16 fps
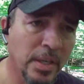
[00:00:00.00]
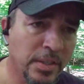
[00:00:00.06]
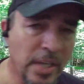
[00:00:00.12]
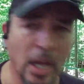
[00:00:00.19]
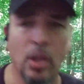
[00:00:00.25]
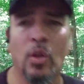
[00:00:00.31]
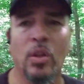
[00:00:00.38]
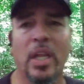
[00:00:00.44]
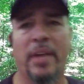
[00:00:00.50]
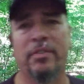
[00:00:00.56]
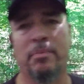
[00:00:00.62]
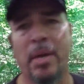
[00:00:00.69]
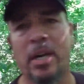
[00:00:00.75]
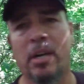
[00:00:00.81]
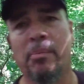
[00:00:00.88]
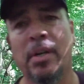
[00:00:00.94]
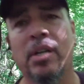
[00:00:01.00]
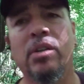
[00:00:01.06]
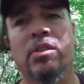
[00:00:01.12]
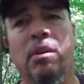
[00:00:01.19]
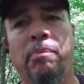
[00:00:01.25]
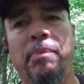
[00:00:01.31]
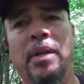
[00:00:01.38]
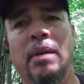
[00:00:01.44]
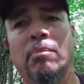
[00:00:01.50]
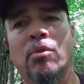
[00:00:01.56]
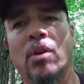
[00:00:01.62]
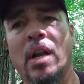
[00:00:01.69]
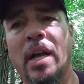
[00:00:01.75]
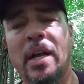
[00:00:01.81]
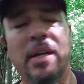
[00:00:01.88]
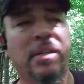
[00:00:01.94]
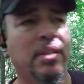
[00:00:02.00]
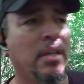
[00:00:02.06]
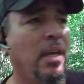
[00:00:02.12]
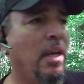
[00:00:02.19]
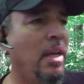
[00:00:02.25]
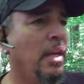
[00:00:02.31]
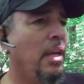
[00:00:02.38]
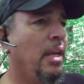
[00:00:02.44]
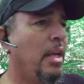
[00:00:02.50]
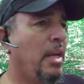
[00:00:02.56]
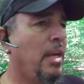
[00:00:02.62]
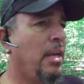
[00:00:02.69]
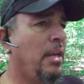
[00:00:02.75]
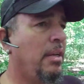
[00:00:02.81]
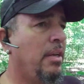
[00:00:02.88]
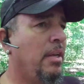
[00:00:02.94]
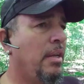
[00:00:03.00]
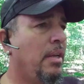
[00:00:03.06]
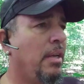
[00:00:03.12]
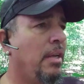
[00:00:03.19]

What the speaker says: Yellow lives matter because they're being brutalized and